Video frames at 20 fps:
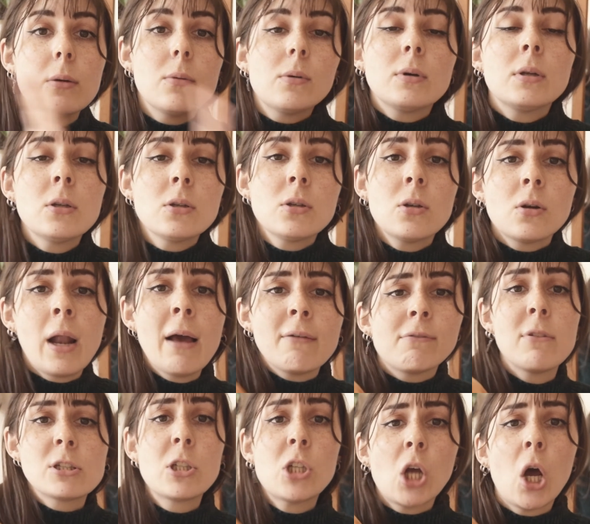When you don't
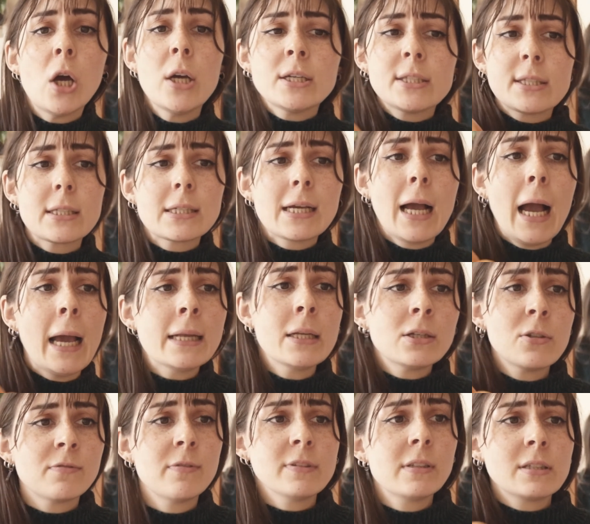have a choice, it kind
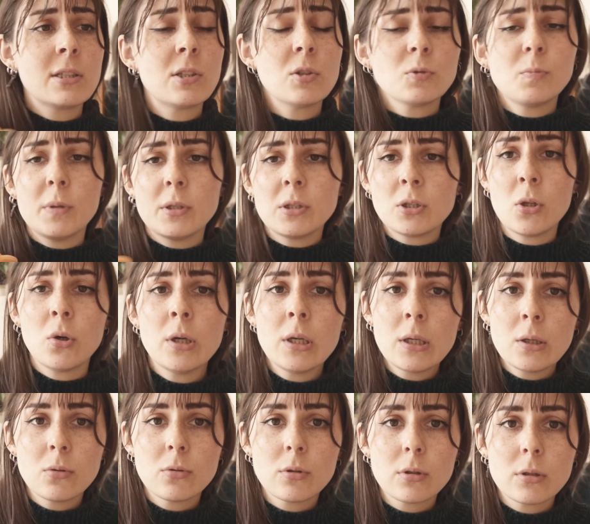of is super
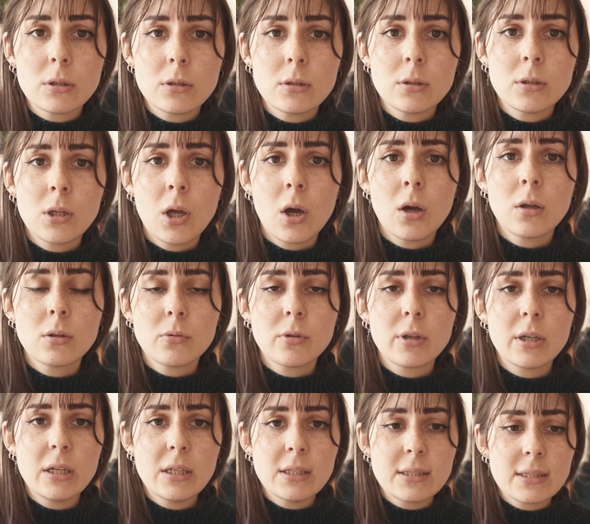annoying, or not,
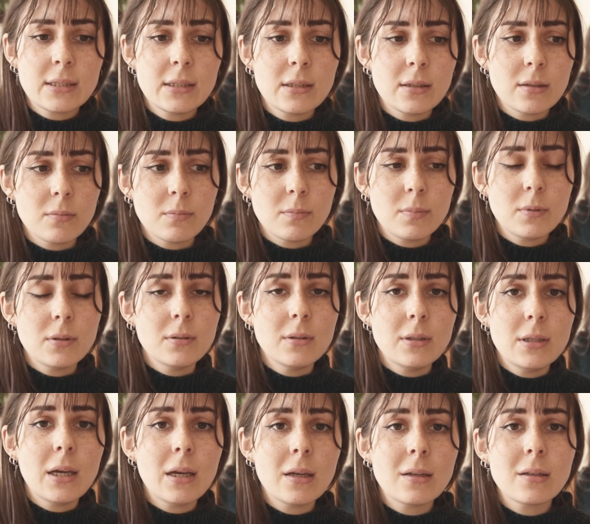or isn't it? But
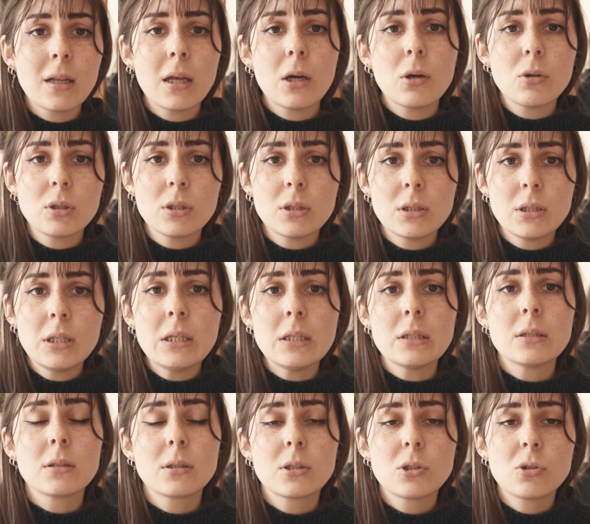yeah, now you
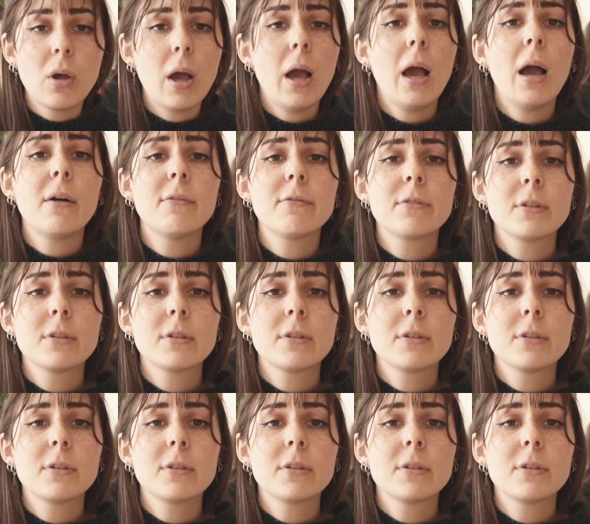need to have a